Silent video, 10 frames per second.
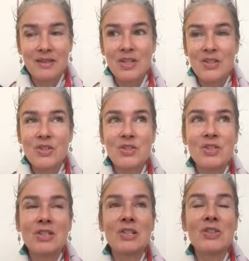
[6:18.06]
So
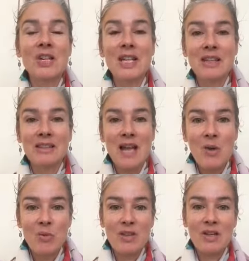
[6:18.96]
just looking at that
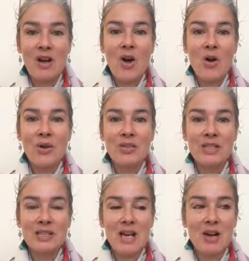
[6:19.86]
within our own
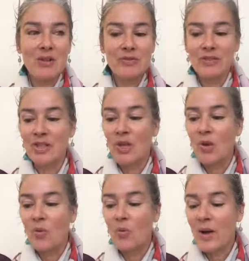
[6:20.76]
selves,
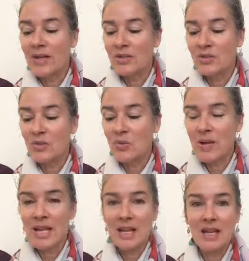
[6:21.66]
when do
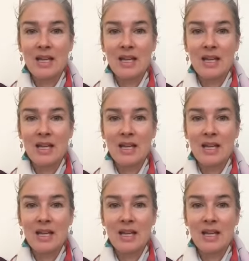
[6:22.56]
we